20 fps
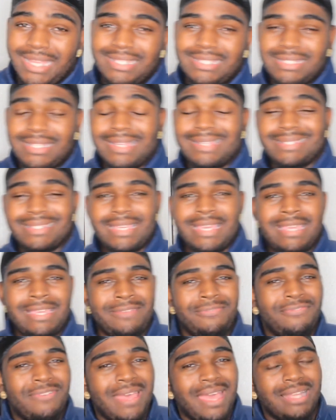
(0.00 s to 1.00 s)
that's key
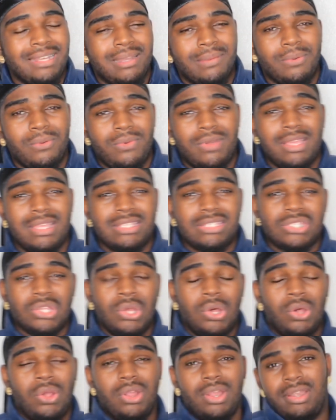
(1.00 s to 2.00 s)
fact number one. It's
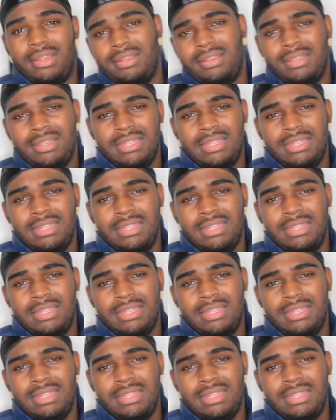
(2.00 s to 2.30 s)
hard,